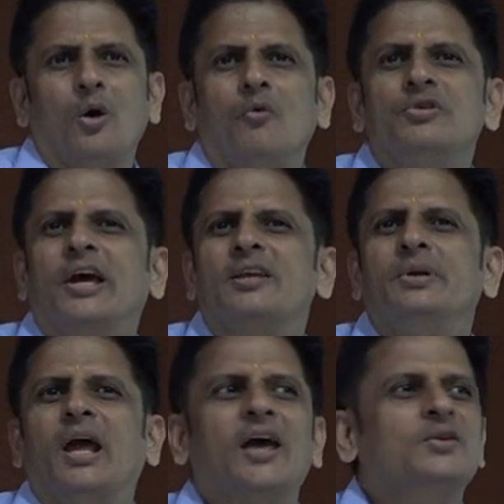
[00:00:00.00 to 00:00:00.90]
which has
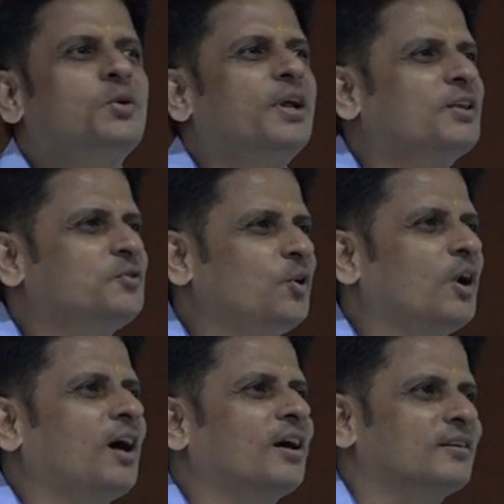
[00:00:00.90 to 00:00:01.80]
been as old as we all
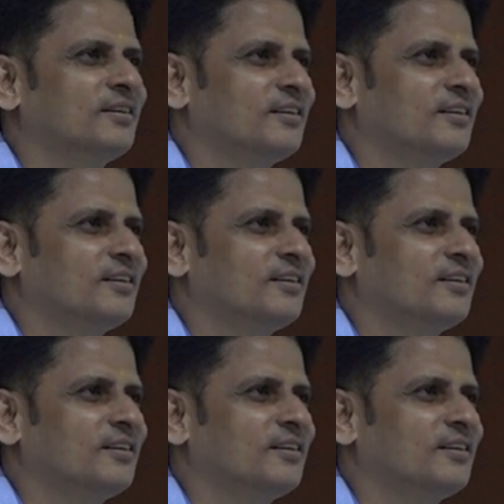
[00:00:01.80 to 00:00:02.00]
are,